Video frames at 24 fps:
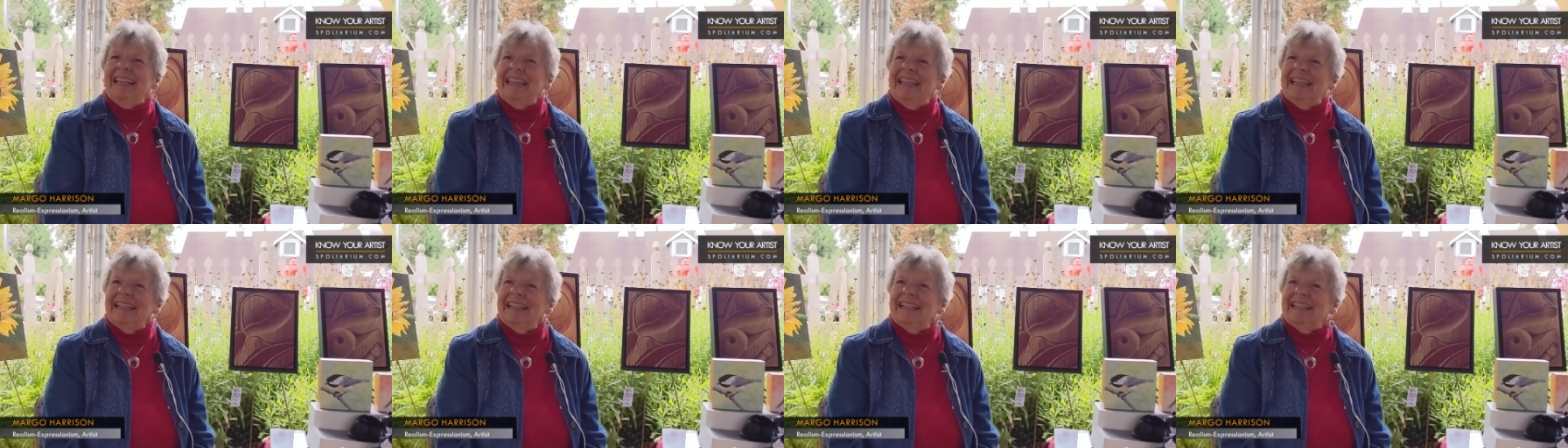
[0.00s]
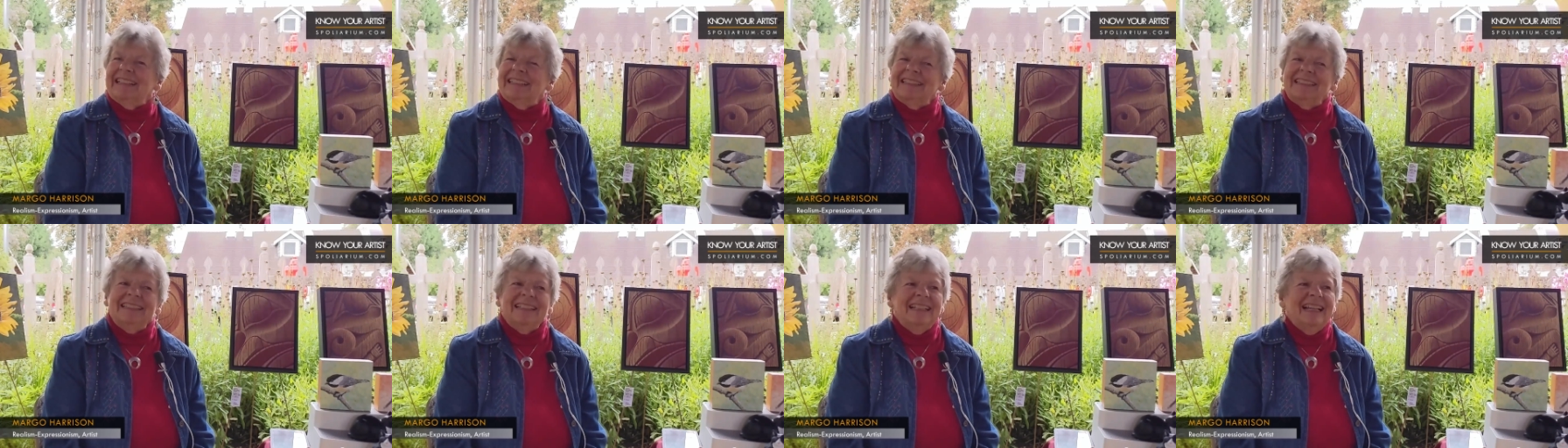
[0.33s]

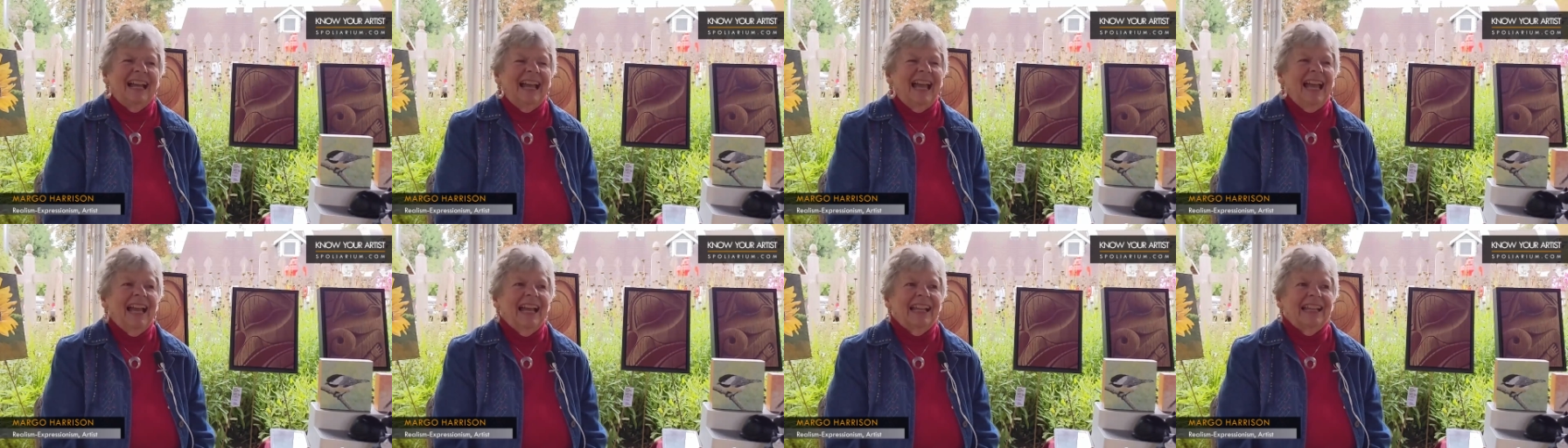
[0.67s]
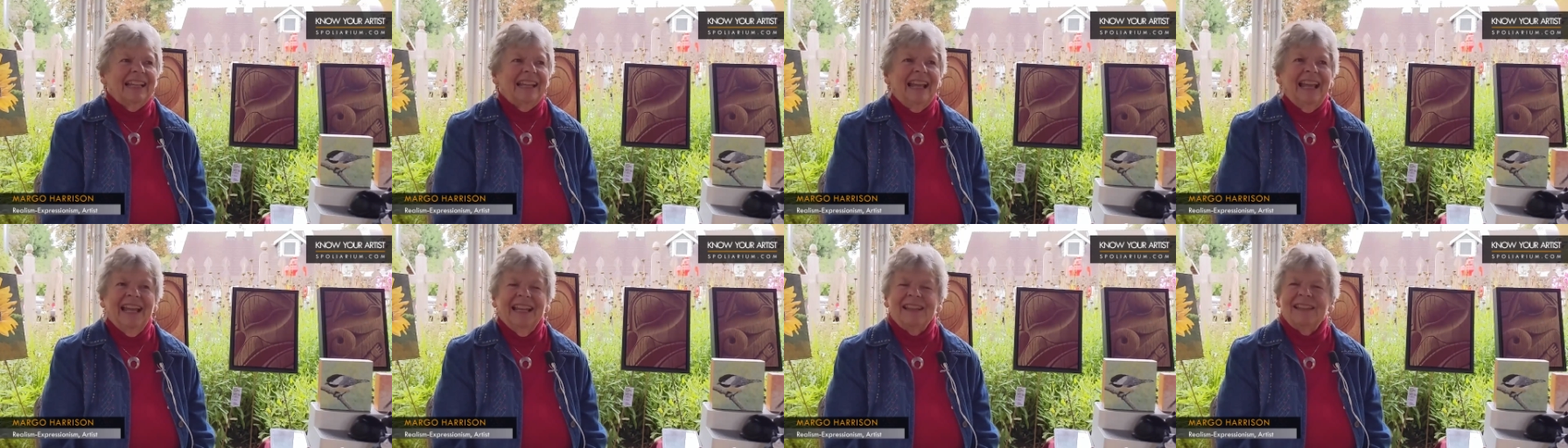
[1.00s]
Yeah,
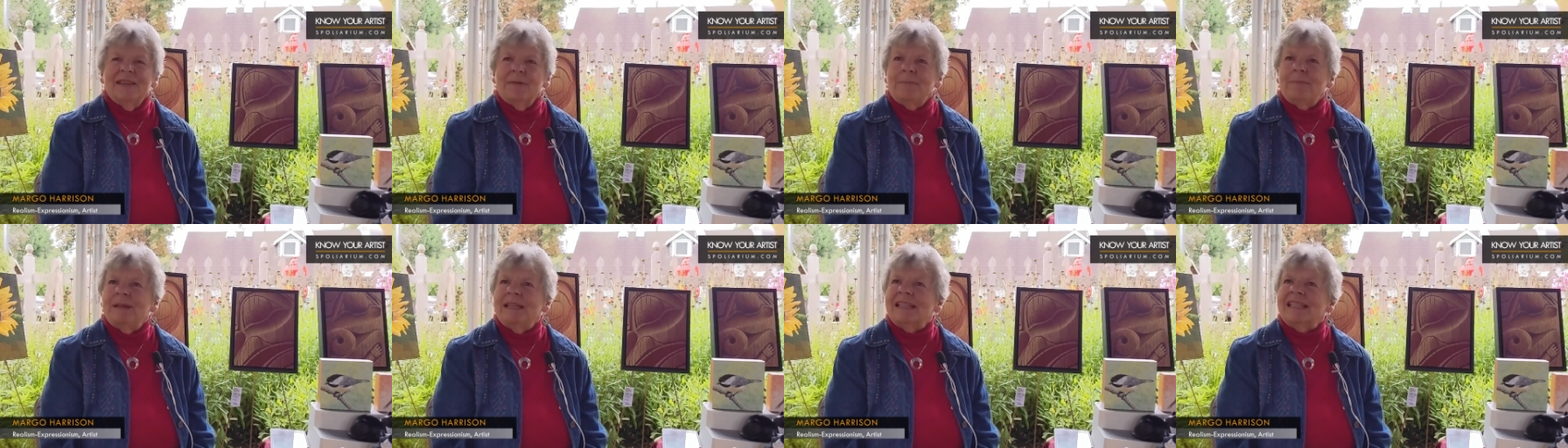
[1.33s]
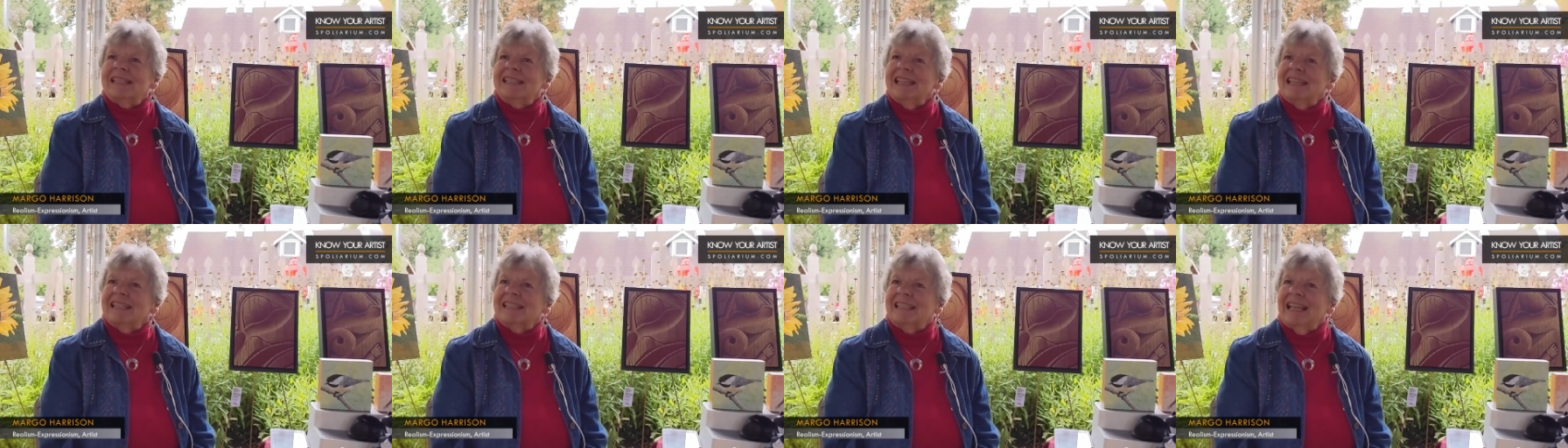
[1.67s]
and the
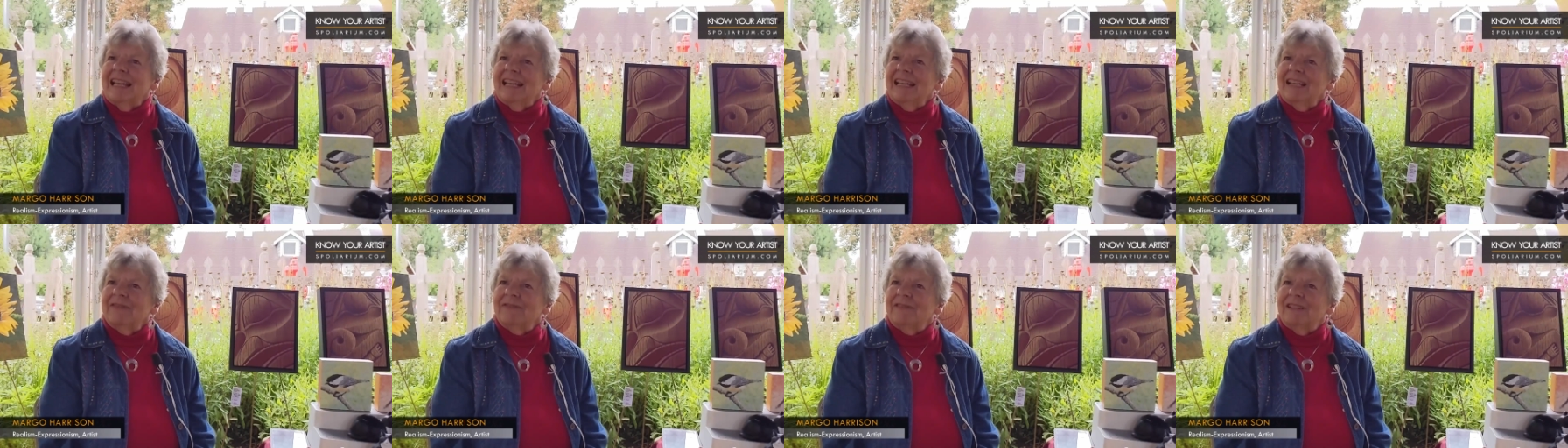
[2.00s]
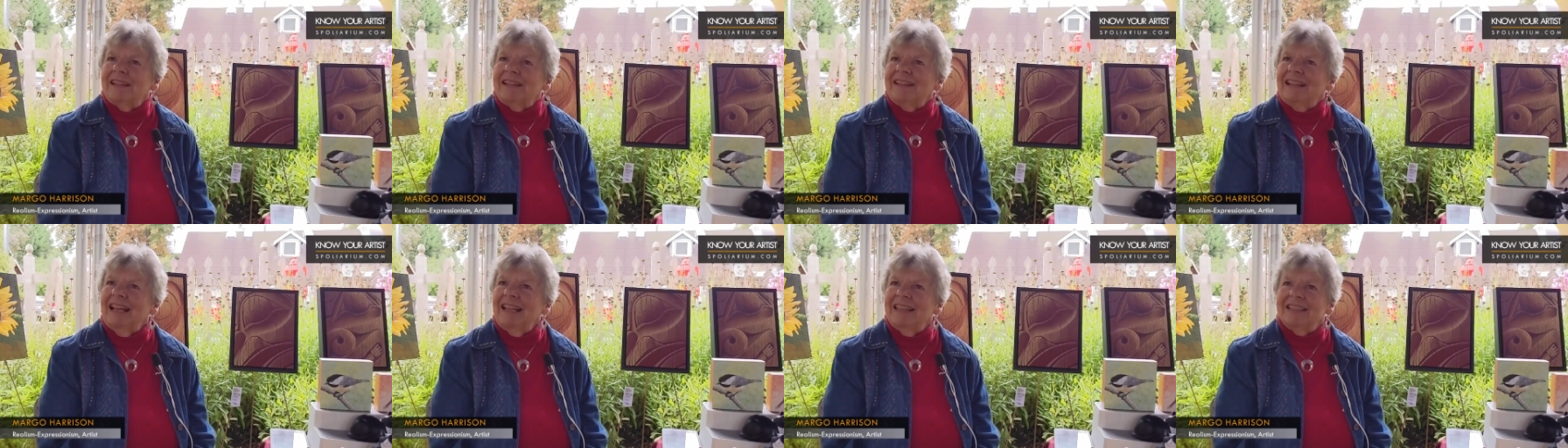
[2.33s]
business end of
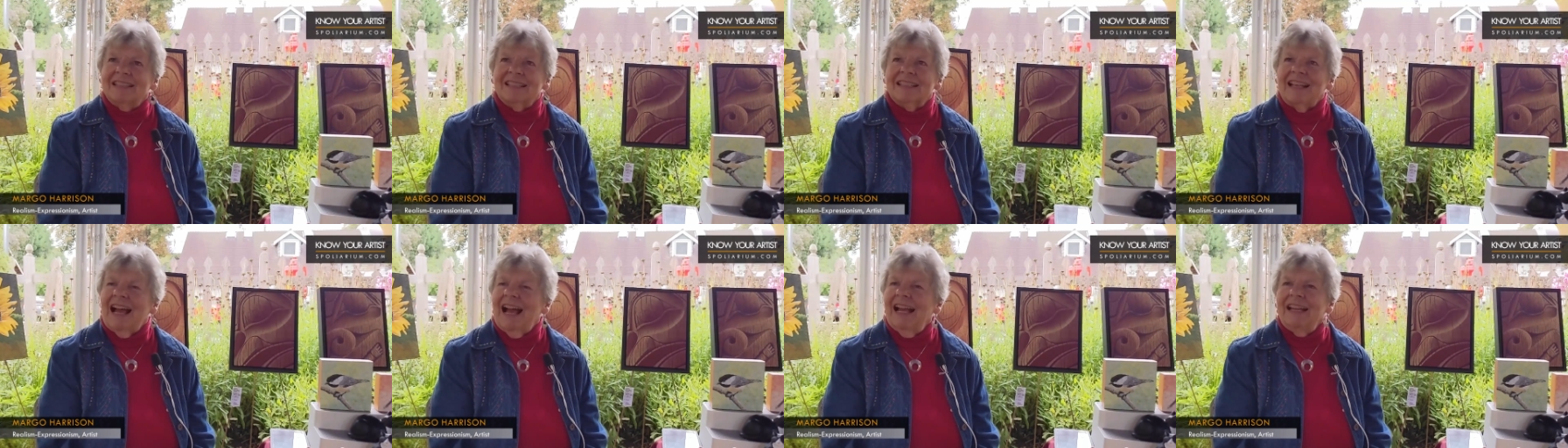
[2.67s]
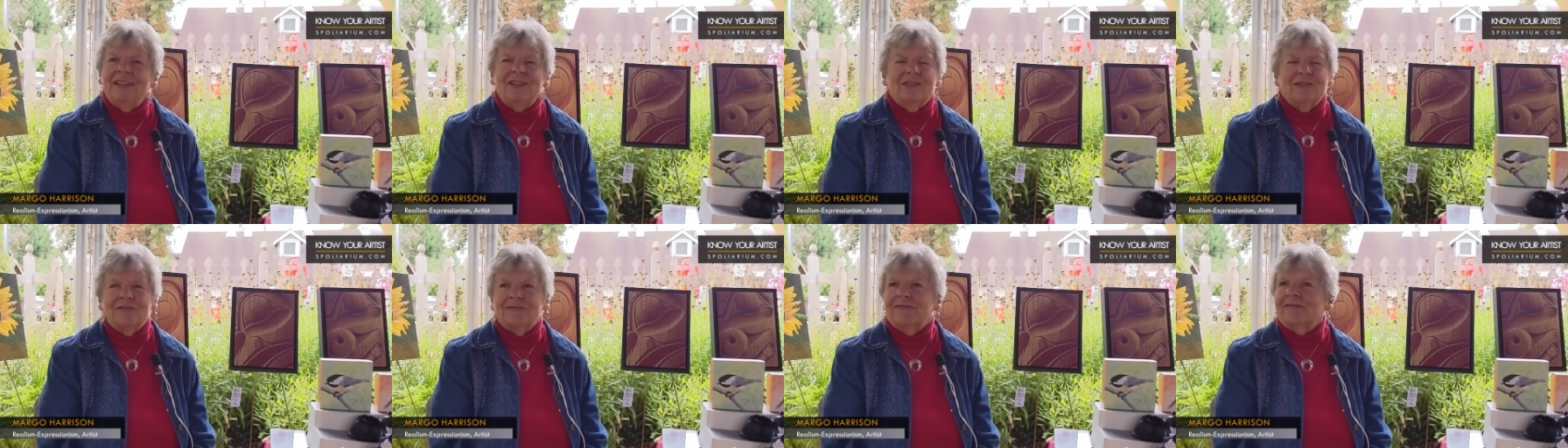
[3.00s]
it is
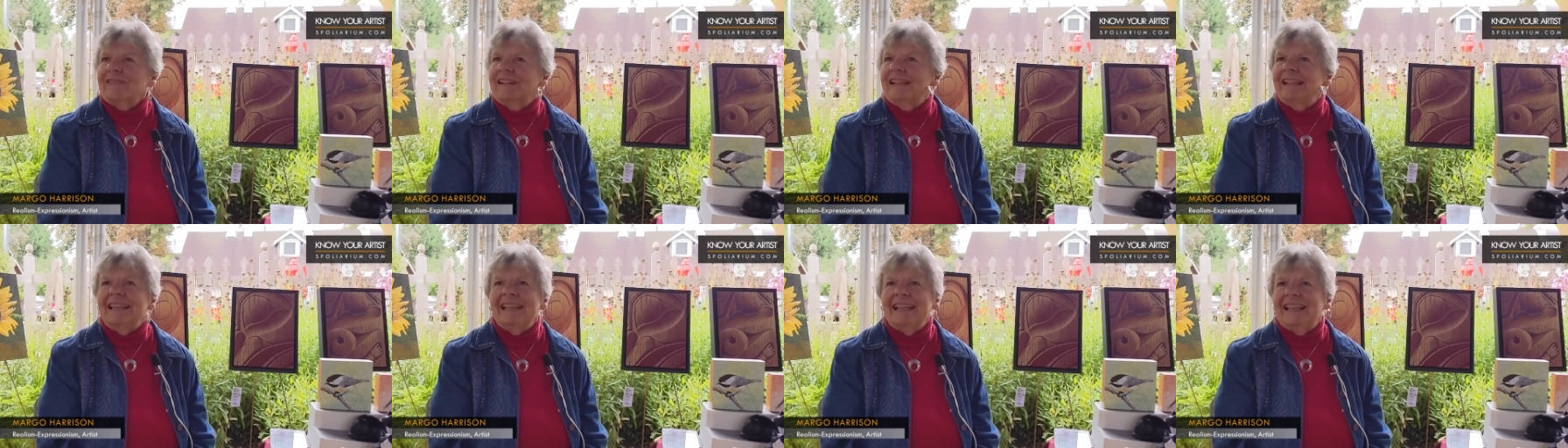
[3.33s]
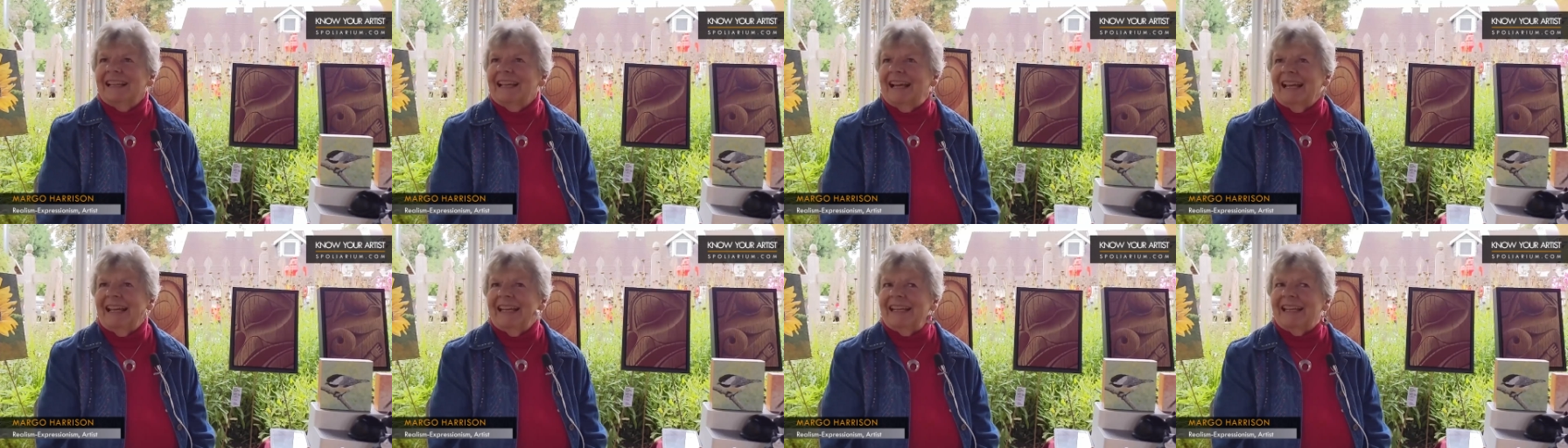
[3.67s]
I don't really
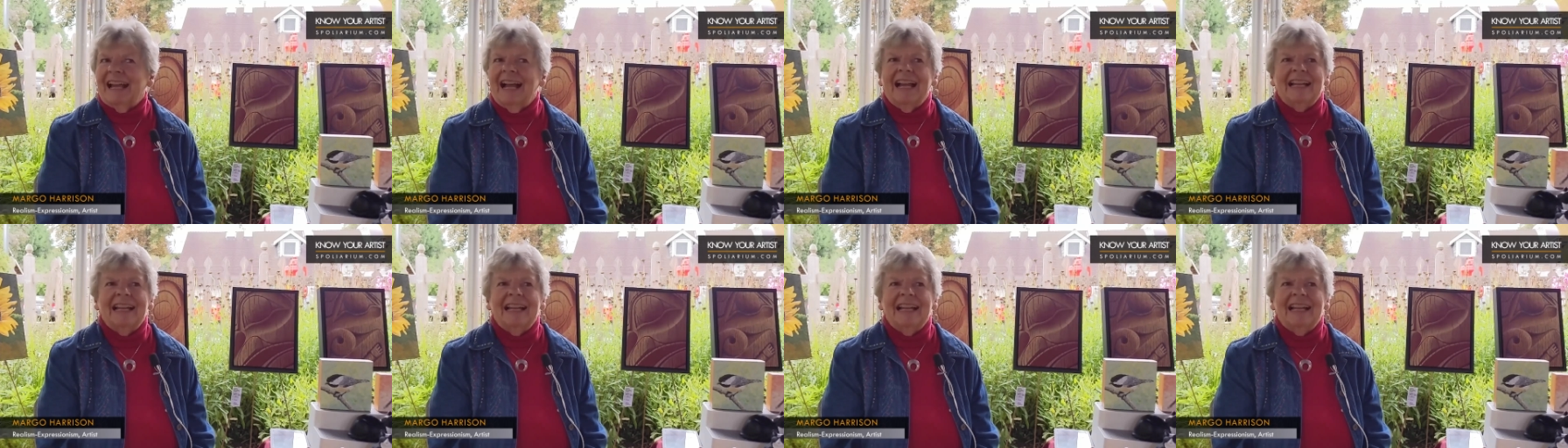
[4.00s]
like.